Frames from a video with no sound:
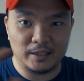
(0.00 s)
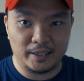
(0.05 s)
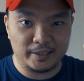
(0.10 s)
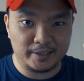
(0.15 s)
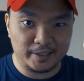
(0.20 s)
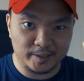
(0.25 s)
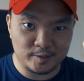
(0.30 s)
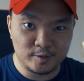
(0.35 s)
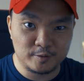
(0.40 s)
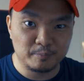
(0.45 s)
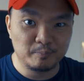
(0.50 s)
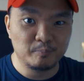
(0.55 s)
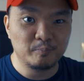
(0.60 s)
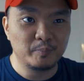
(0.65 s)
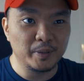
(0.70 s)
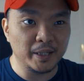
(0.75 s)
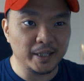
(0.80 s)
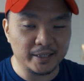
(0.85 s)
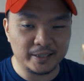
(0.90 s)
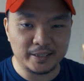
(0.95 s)
like it's
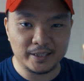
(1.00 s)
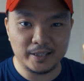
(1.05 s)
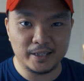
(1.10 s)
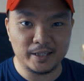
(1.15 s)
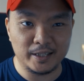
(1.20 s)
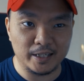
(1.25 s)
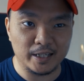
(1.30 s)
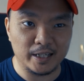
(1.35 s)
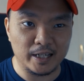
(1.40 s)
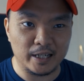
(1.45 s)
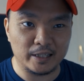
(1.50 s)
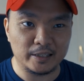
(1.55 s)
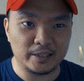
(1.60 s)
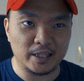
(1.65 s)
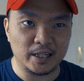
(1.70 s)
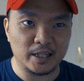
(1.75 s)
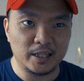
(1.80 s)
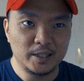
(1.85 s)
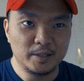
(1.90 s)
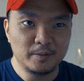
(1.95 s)
big. And
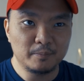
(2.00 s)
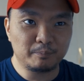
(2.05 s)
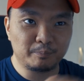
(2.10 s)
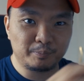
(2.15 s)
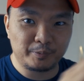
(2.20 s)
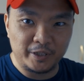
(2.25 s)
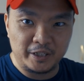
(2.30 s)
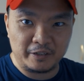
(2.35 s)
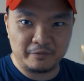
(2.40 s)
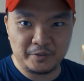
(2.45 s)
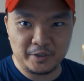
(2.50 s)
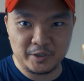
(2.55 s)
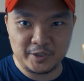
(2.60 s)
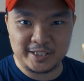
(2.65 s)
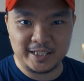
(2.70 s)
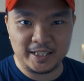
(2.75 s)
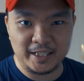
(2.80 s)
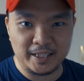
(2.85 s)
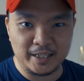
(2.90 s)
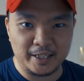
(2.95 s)

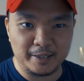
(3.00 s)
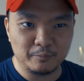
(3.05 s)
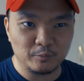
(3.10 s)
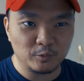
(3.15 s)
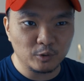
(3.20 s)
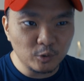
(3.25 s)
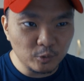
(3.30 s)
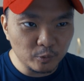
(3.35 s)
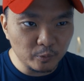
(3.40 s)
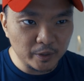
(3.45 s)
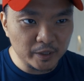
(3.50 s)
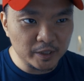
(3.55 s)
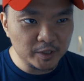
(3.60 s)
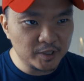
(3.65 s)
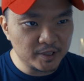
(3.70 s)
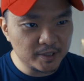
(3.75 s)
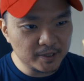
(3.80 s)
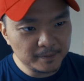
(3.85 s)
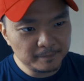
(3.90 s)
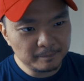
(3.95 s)
previously, I'm
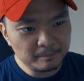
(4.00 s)
always